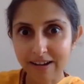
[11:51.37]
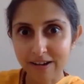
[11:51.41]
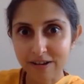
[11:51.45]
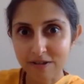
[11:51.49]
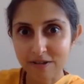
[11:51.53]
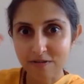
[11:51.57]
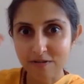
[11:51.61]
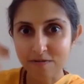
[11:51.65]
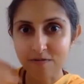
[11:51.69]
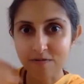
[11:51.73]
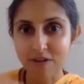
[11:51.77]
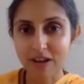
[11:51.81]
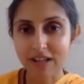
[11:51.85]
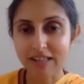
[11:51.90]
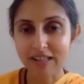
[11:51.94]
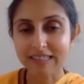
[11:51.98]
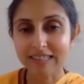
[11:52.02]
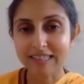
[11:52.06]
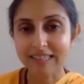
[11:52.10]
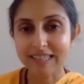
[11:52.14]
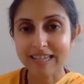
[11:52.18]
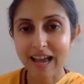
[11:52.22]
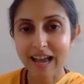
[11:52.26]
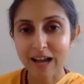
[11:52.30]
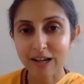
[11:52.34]
You felt
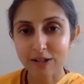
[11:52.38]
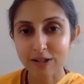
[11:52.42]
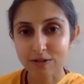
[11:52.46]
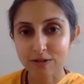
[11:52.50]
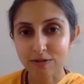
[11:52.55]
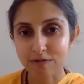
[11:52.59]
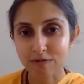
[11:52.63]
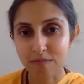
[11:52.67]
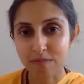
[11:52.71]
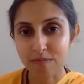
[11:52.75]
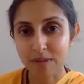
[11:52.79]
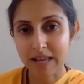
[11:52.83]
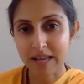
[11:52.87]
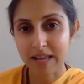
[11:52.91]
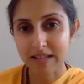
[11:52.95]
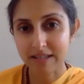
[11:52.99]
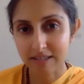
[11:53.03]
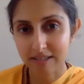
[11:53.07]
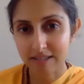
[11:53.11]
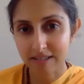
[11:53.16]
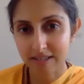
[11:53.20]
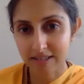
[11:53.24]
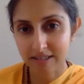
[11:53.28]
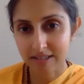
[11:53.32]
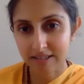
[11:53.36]
a dash of
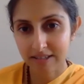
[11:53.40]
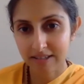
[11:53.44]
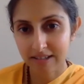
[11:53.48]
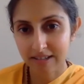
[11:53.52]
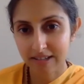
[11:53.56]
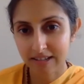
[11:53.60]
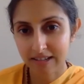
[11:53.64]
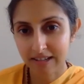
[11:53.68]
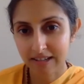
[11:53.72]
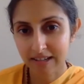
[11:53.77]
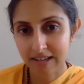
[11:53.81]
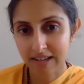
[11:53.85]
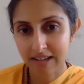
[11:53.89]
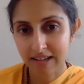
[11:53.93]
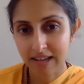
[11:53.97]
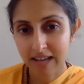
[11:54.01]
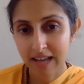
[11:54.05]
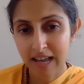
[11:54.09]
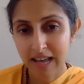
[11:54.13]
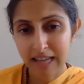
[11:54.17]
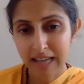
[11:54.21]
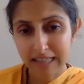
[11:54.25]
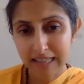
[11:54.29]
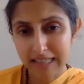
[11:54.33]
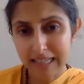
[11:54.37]
bliss.
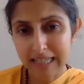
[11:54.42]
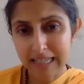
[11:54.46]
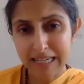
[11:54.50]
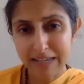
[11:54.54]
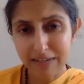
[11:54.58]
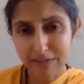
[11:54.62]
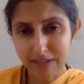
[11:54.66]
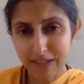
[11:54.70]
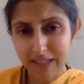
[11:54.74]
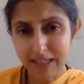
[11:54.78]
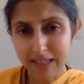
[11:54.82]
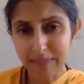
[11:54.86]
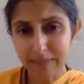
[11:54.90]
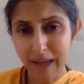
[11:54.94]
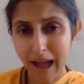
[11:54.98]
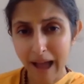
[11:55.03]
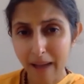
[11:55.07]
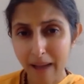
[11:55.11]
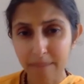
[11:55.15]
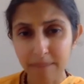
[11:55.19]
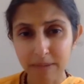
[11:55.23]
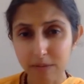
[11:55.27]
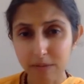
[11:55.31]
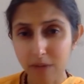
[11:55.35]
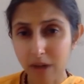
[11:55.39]
It can even
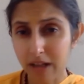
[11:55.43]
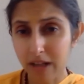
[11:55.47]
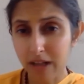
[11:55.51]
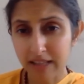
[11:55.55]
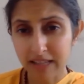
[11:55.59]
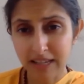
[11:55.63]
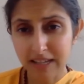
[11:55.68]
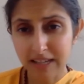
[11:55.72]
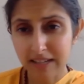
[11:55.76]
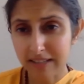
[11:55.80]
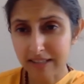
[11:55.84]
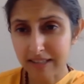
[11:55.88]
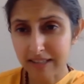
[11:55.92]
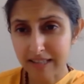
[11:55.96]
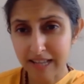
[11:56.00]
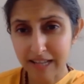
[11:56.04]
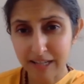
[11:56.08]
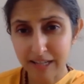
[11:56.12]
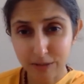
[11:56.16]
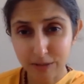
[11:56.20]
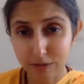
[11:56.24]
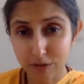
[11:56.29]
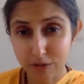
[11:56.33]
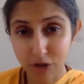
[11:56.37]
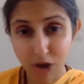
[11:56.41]
happen while eating a
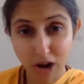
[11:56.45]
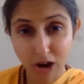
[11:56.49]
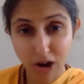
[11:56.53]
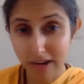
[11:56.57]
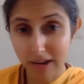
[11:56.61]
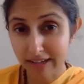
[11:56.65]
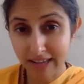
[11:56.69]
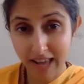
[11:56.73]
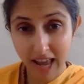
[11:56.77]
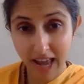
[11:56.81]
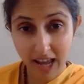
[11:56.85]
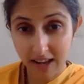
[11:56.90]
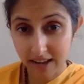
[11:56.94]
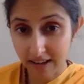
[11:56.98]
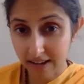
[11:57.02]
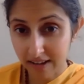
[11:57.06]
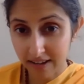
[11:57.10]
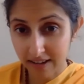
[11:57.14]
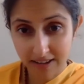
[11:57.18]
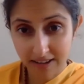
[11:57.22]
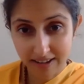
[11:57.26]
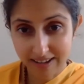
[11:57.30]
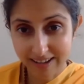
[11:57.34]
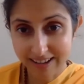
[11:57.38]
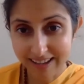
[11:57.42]
slice of chocolate cake.
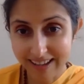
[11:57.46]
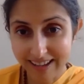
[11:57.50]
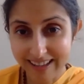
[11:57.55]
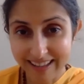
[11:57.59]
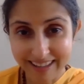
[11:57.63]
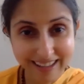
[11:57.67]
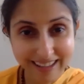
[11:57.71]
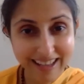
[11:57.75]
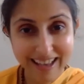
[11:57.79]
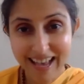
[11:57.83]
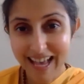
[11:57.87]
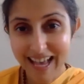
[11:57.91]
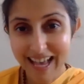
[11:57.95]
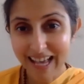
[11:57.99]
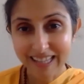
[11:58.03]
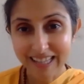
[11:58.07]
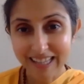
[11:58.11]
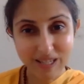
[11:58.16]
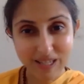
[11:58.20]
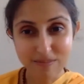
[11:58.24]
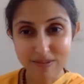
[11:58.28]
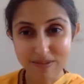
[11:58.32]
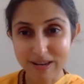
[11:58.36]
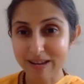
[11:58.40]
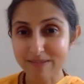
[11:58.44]

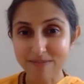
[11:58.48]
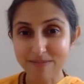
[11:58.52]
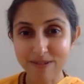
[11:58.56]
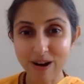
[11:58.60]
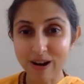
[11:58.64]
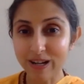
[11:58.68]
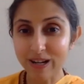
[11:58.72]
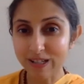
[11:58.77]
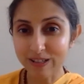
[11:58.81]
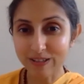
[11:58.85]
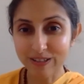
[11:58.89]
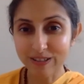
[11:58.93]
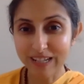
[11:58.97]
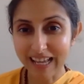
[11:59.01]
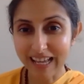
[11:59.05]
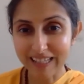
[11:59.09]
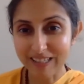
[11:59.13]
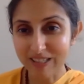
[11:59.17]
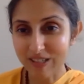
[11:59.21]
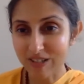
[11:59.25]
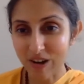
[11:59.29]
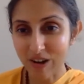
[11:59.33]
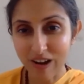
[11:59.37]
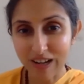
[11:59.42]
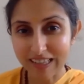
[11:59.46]
Somebody brought you a
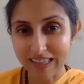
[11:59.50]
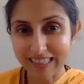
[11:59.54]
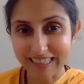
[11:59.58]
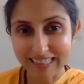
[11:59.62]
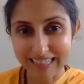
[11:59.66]
nice chocolate